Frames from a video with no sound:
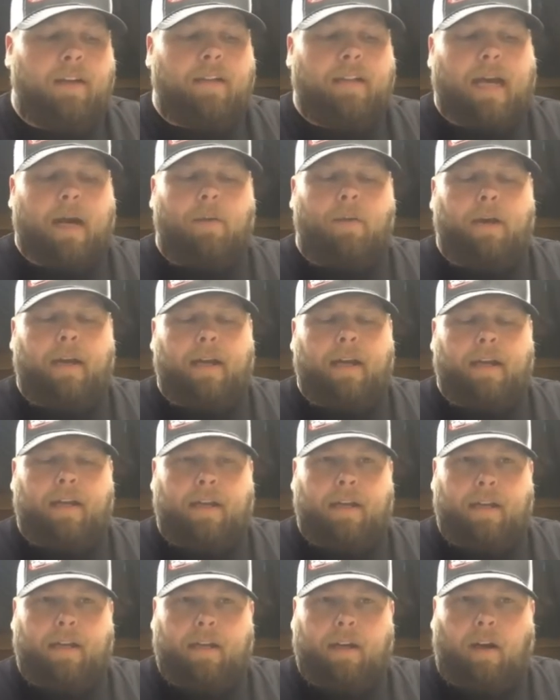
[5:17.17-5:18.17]
That way
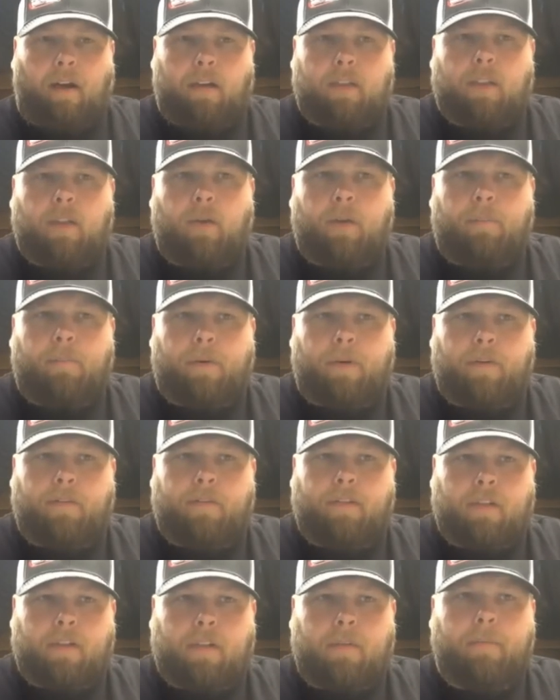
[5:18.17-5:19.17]
it also
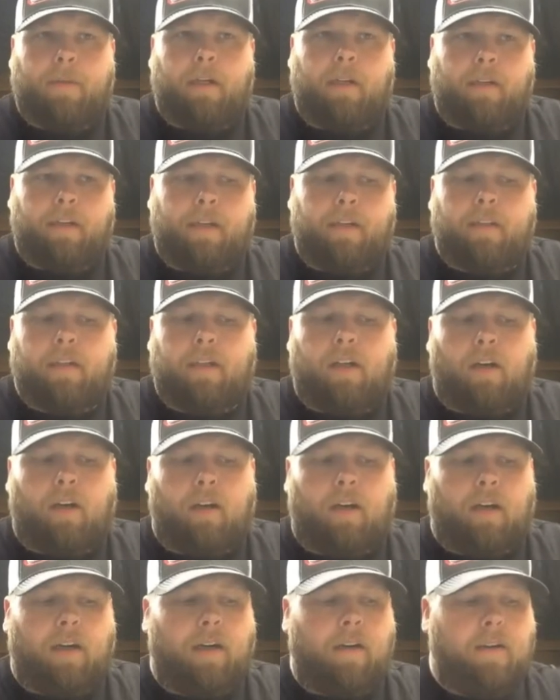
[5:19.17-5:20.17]
improves the stability of the car.